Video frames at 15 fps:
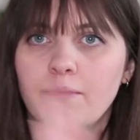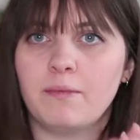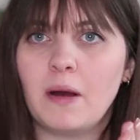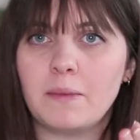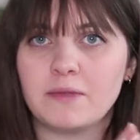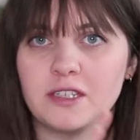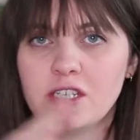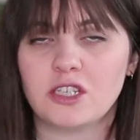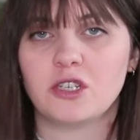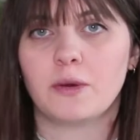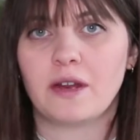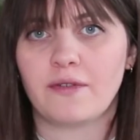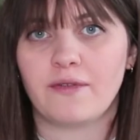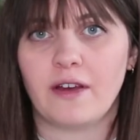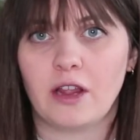bumped into
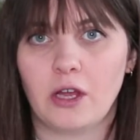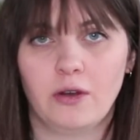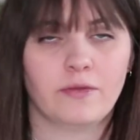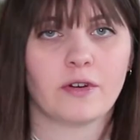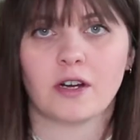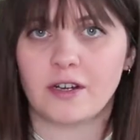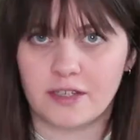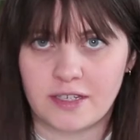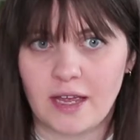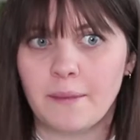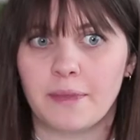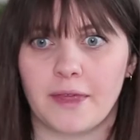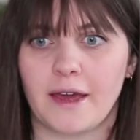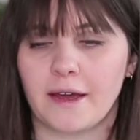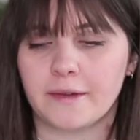it, fell over or
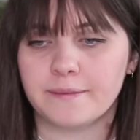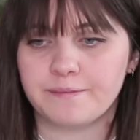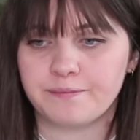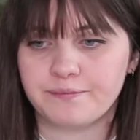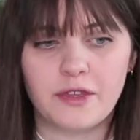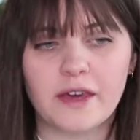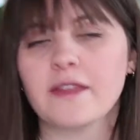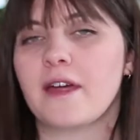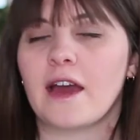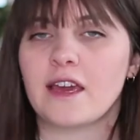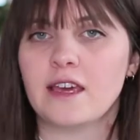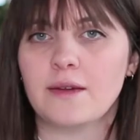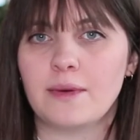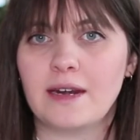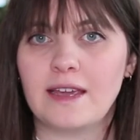something, you think that
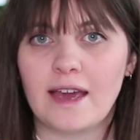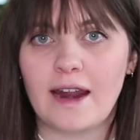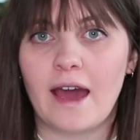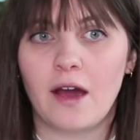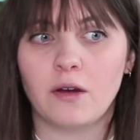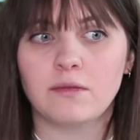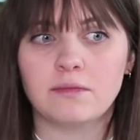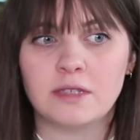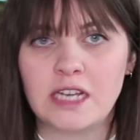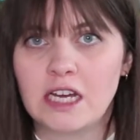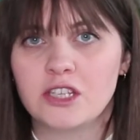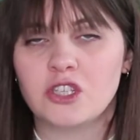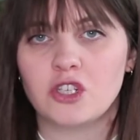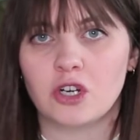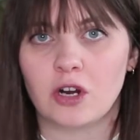he would get out,
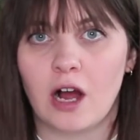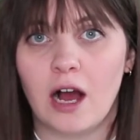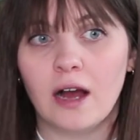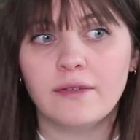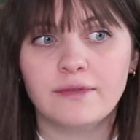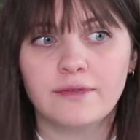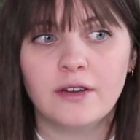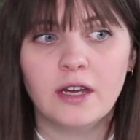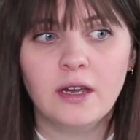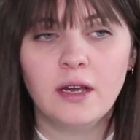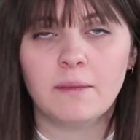dust her off,